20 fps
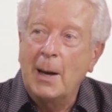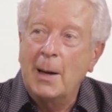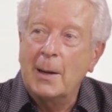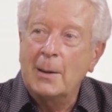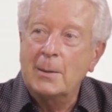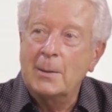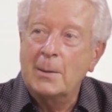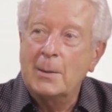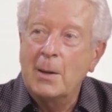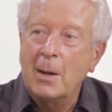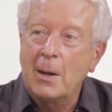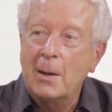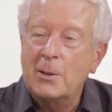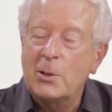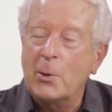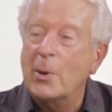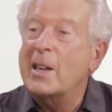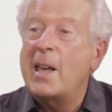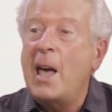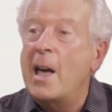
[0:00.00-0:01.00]
And
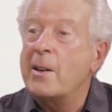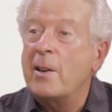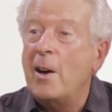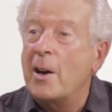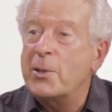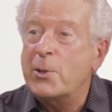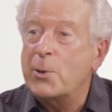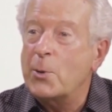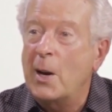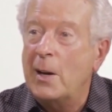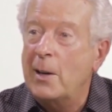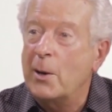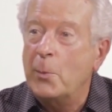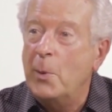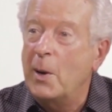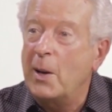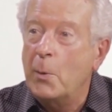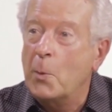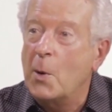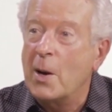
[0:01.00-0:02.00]
so again, Australia
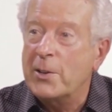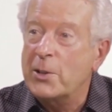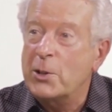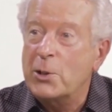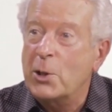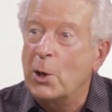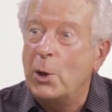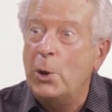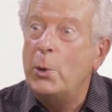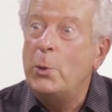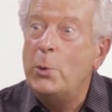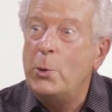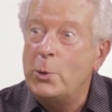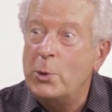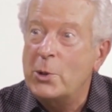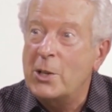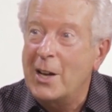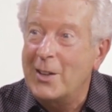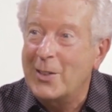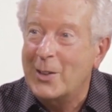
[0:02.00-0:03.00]
really wanted to
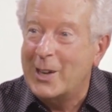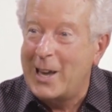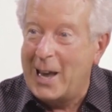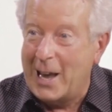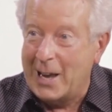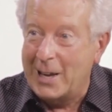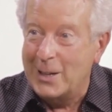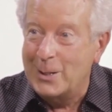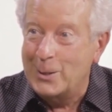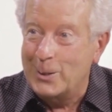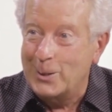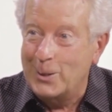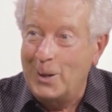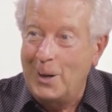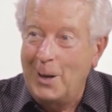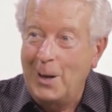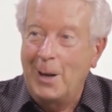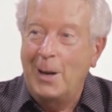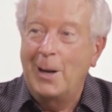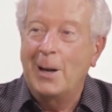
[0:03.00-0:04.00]
lose the case
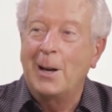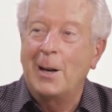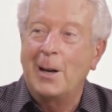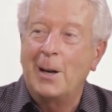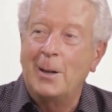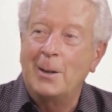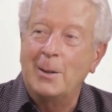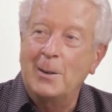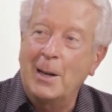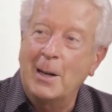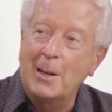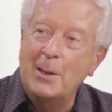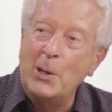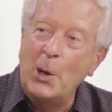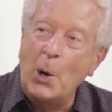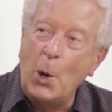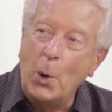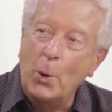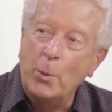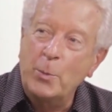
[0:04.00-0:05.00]

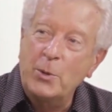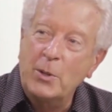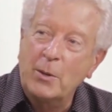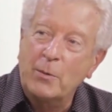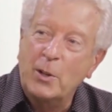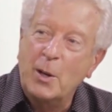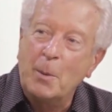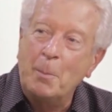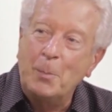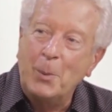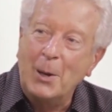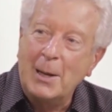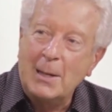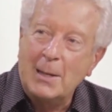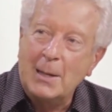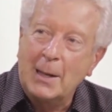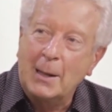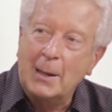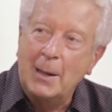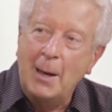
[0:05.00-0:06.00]
in the hopes of
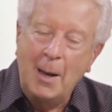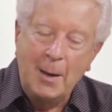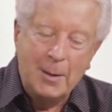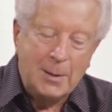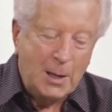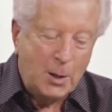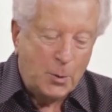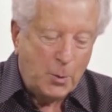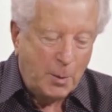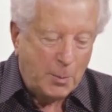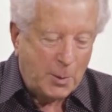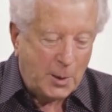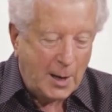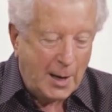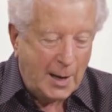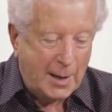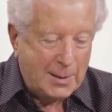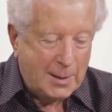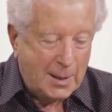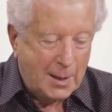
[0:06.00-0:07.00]
completing
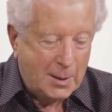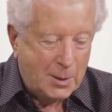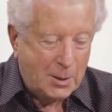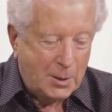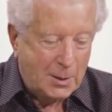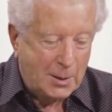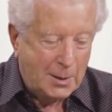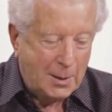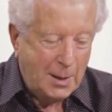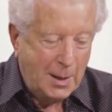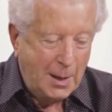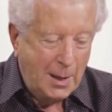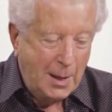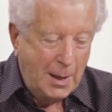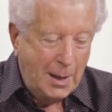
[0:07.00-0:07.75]
decriminalization